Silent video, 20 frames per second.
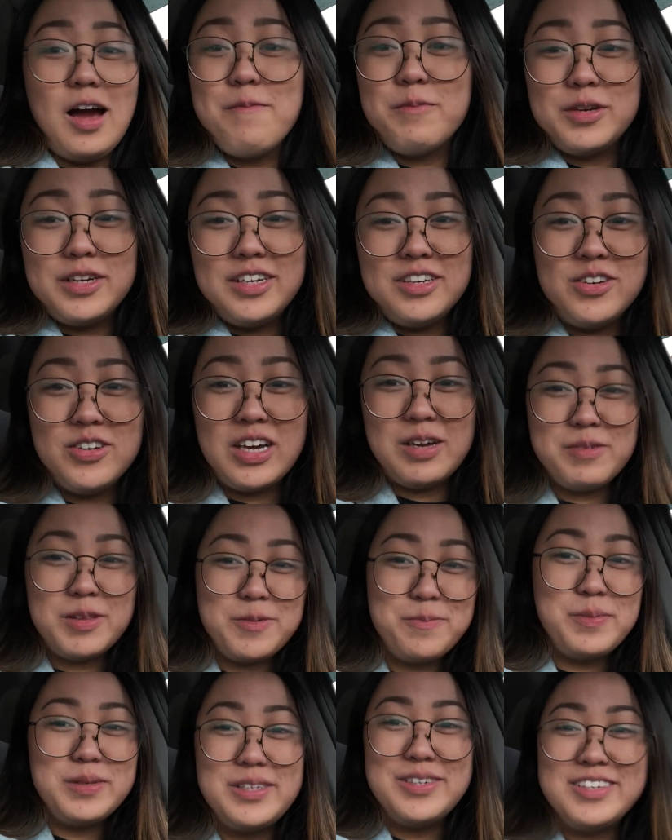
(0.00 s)
I'm going to go get the
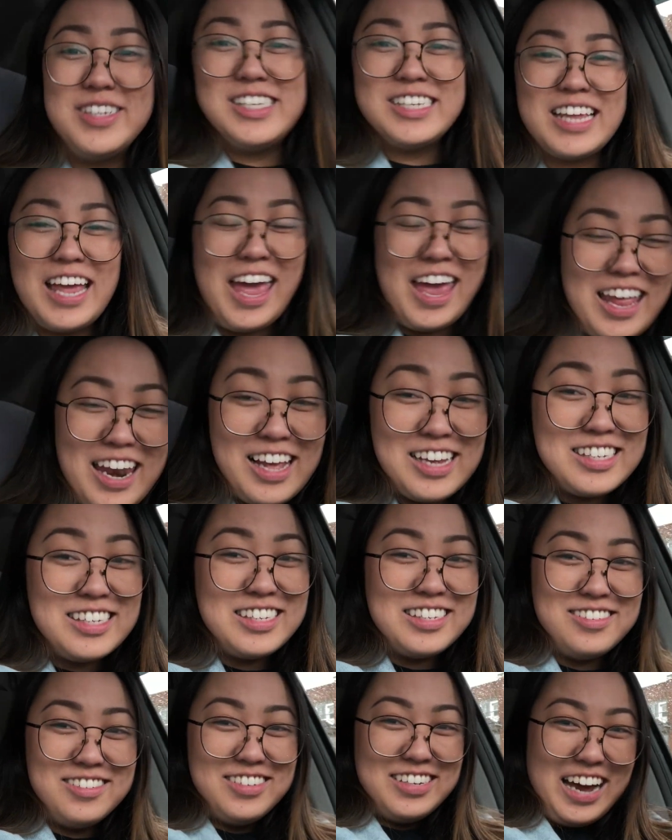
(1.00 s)
balloons and I'll
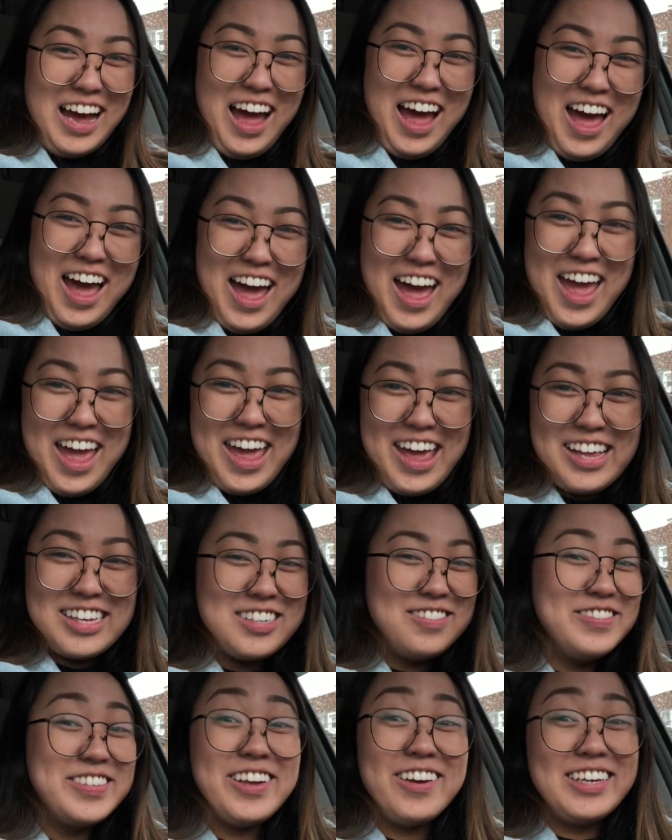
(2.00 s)
see you guys.
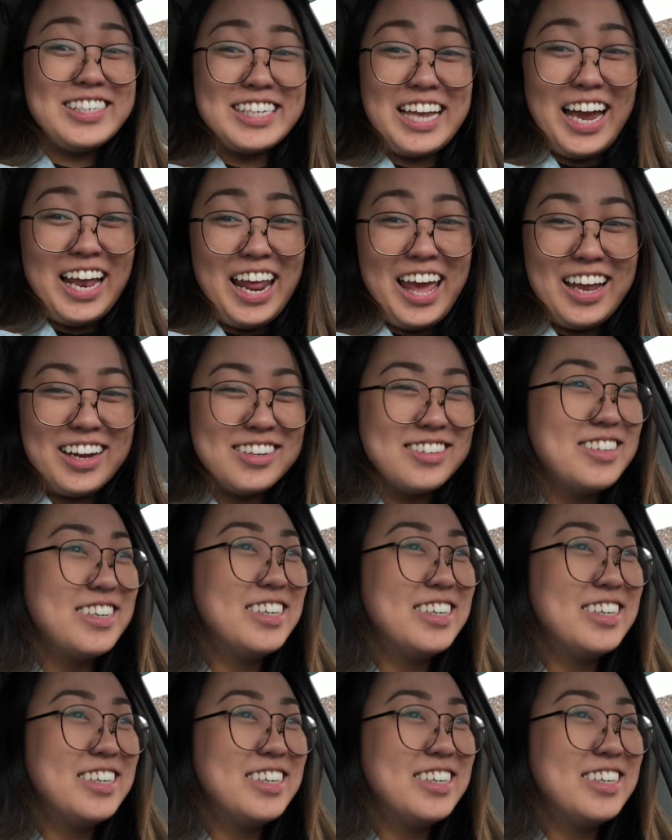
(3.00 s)
I'm so excited.